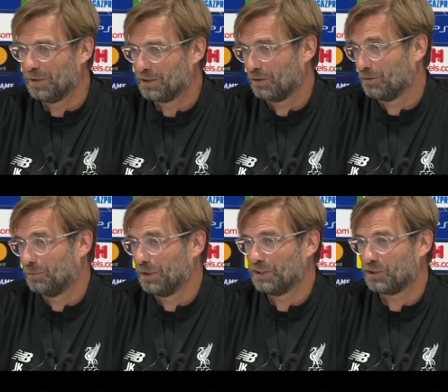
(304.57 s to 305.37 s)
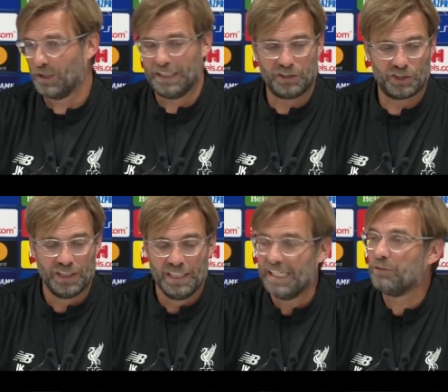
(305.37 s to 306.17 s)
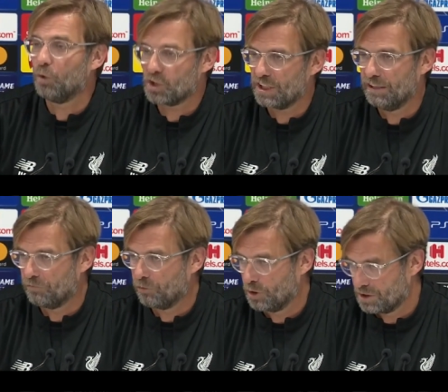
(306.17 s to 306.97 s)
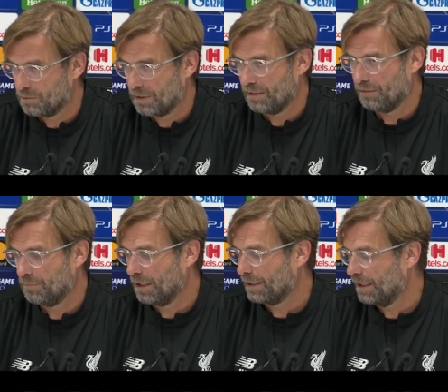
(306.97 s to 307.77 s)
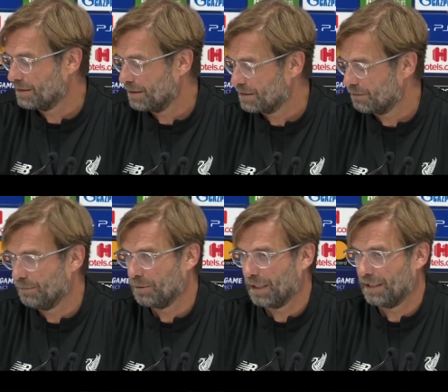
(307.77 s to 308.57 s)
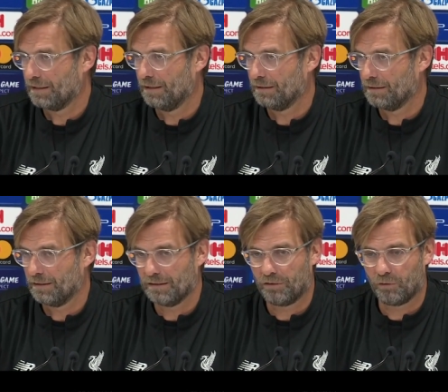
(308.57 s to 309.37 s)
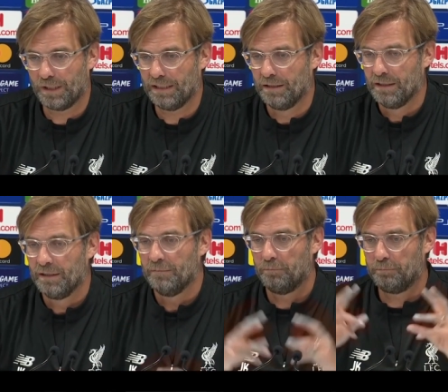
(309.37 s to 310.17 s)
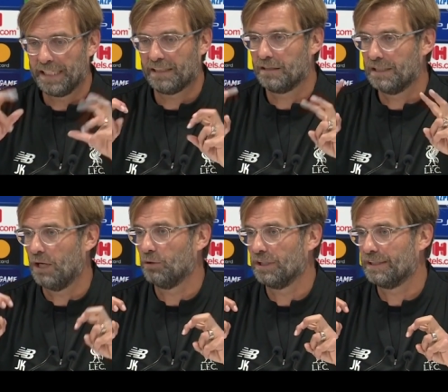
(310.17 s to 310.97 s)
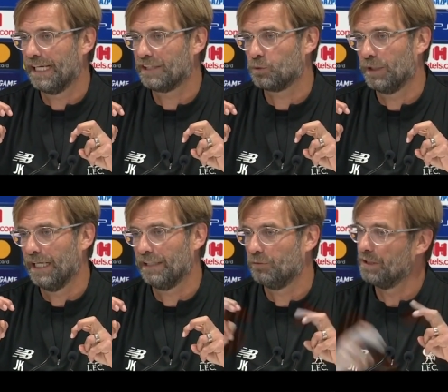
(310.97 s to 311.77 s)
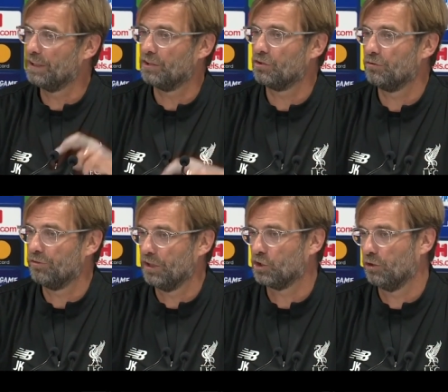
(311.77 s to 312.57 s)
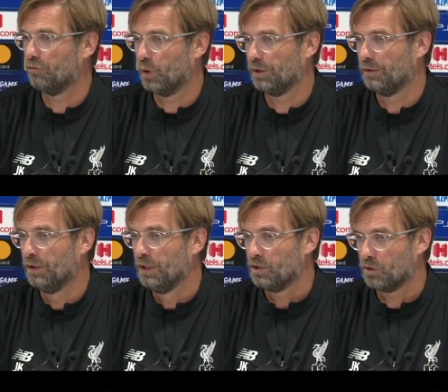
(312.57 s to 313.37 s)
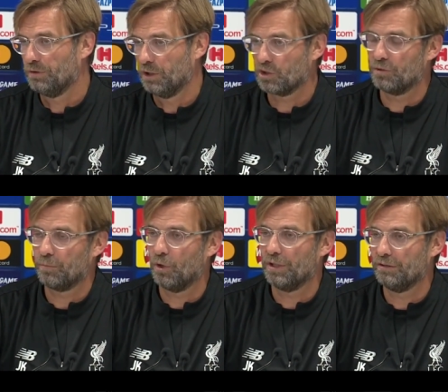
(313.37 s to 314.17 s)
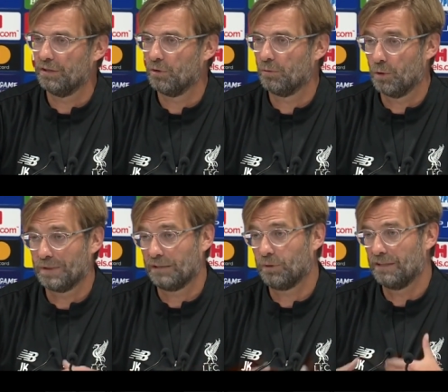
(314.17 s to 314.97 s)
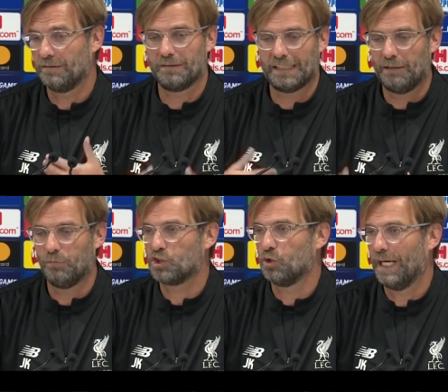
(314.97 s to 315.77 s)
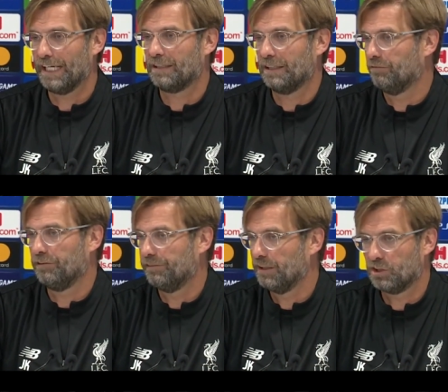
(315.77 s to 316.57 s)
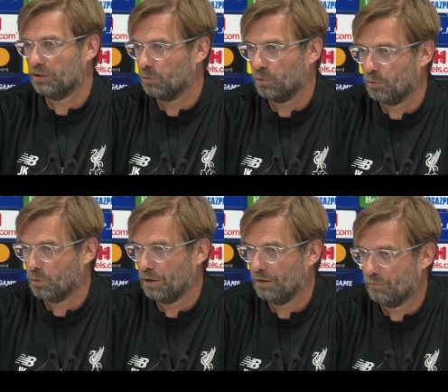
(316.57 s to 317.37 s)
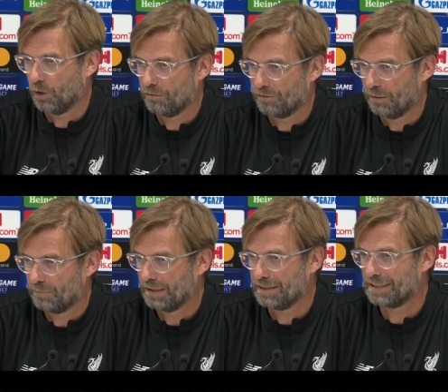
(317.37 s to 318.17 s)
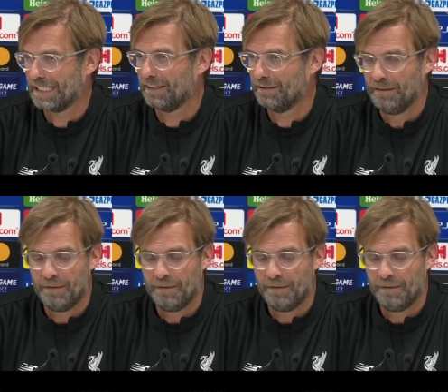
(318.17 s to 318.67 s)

it's pretty strange it was influenced in my in my case extremely by the the, the three big counterattacks we had and we didn't finish off one so we lost the ball in, in wrong moment that's why the game was so hectic if we finish it one of them then it's done